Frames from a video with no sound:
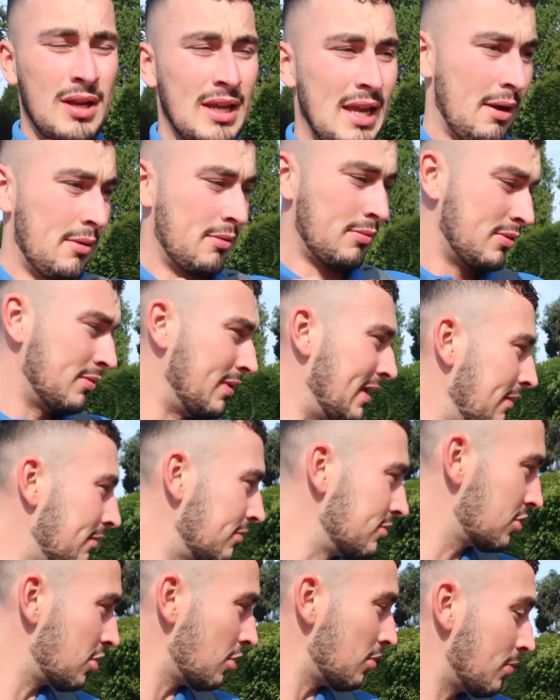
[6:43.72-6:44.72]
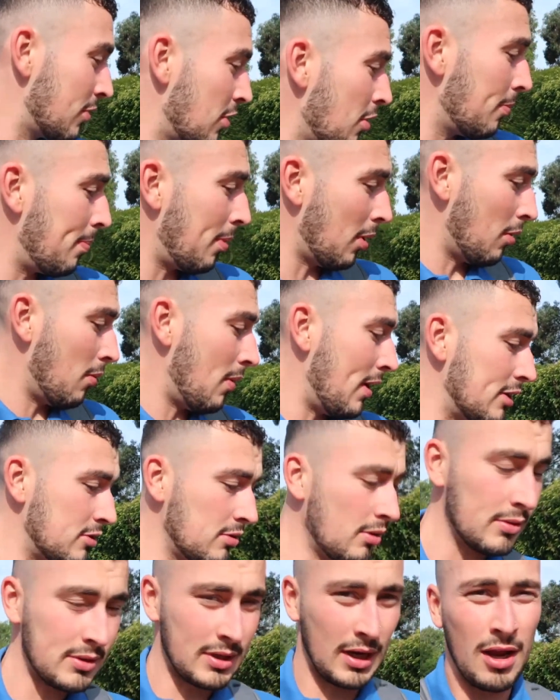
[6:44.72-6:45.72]
yeah, it was a good bottle of wine as
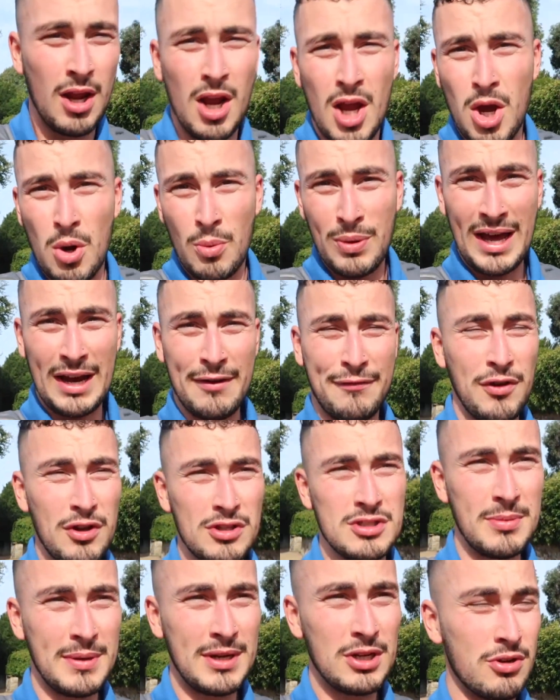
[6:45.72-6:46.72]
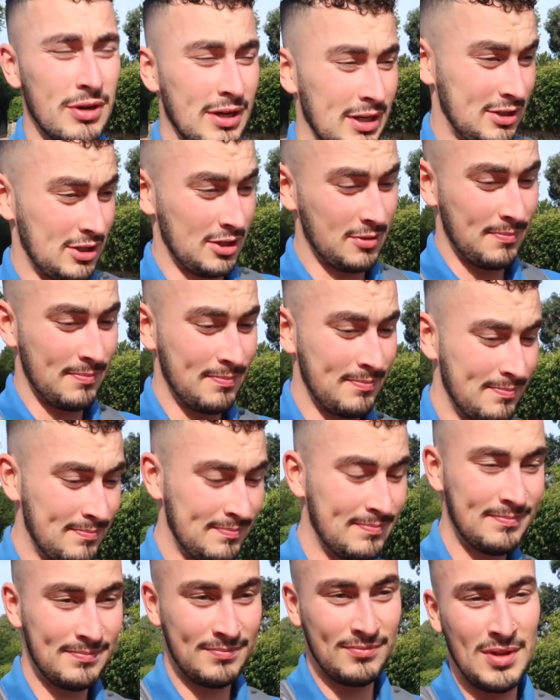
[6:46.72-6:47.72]
well, wasn't it? We had a few too many drinks.
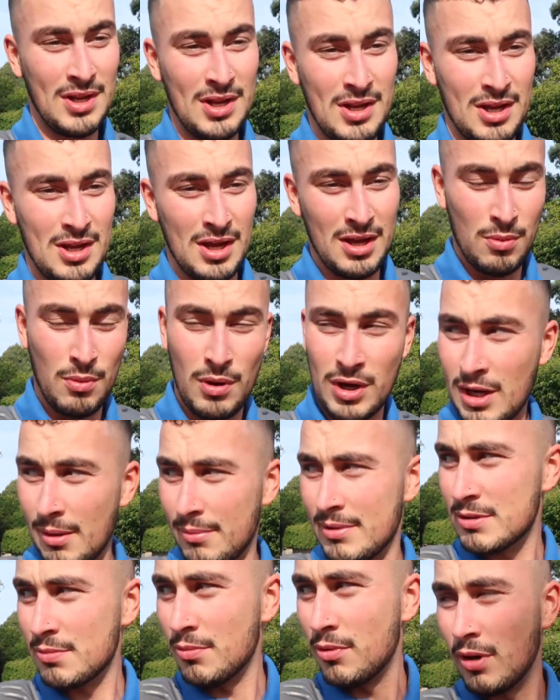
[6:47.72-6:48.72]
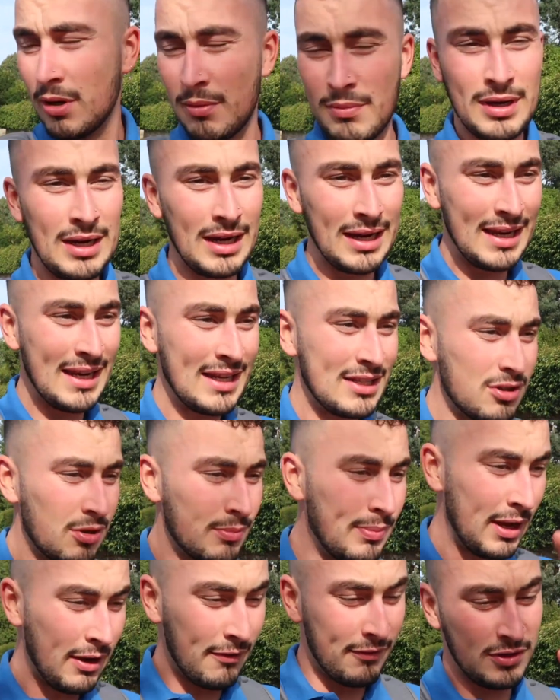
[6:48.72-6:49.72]
Woke up this morning with a little
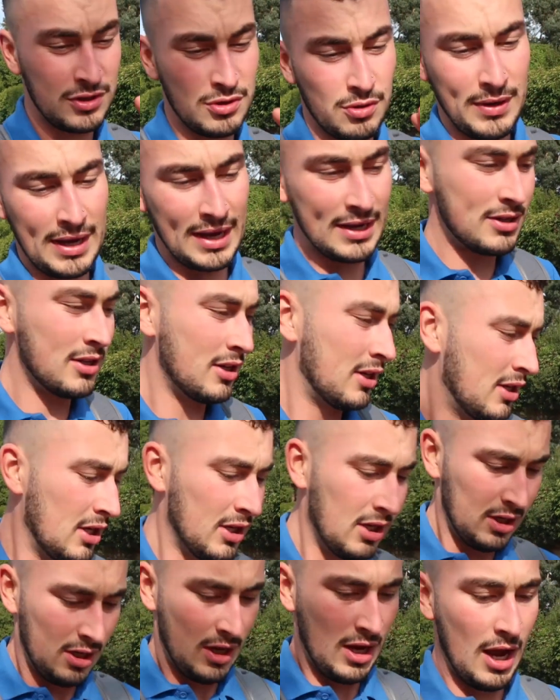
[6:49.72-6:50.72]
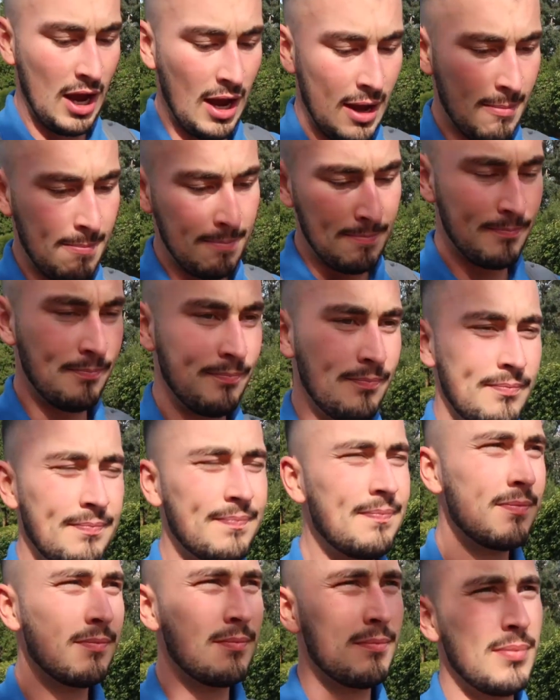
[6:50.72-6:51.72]
bit of a sore head.
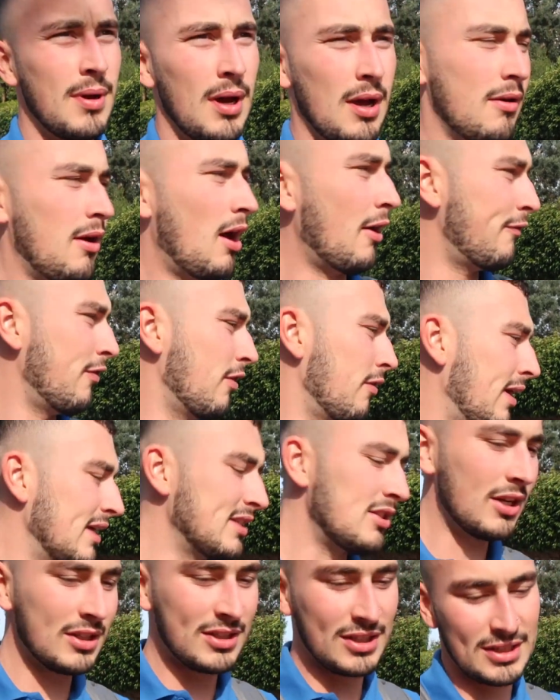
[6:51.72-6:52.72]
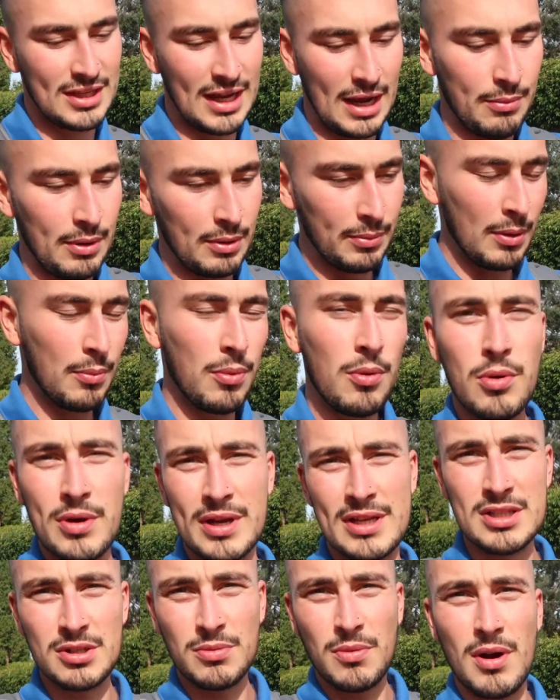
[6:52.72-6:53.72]
But I feel alright. It's nice to get, we're
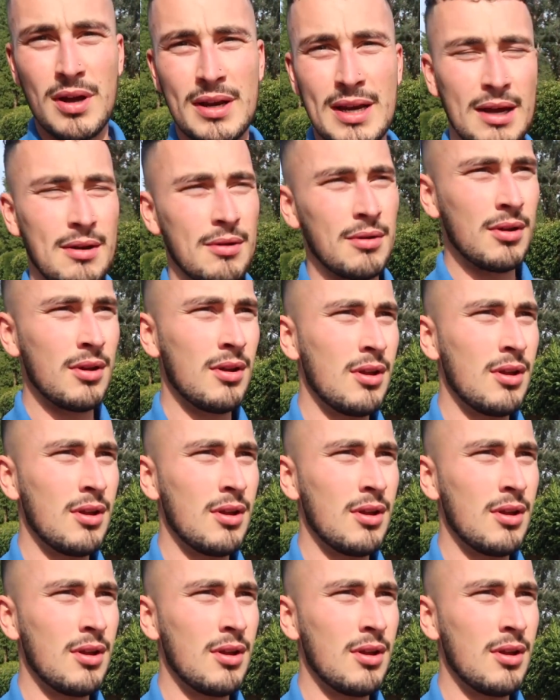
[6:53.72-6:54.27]
walking to work now.